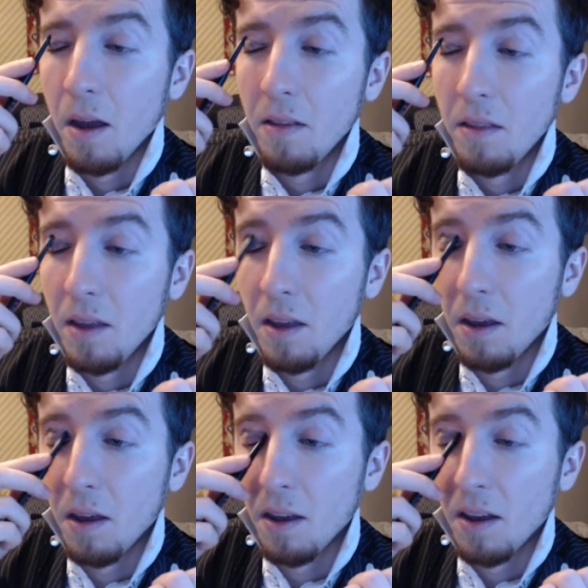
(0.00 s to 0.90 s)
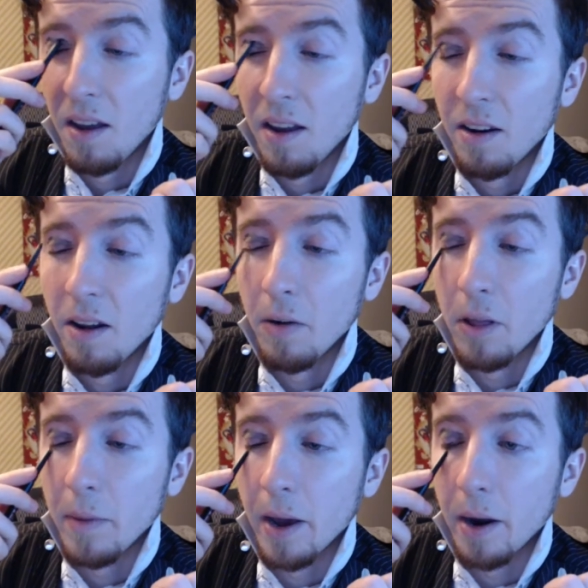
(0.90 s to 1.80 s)
doesn't really
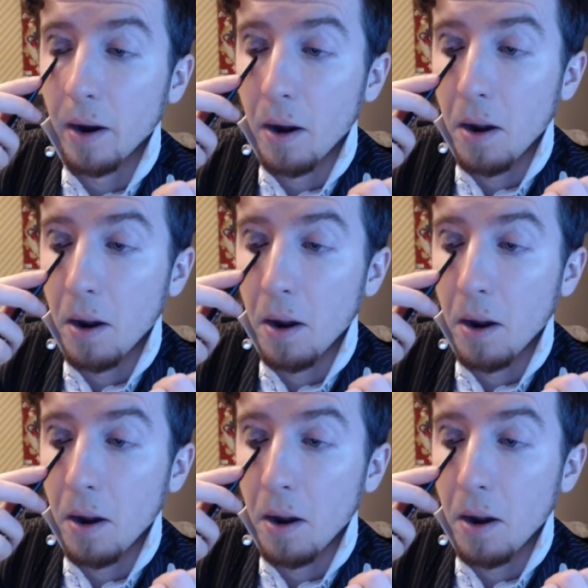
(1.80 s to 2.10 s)
matter.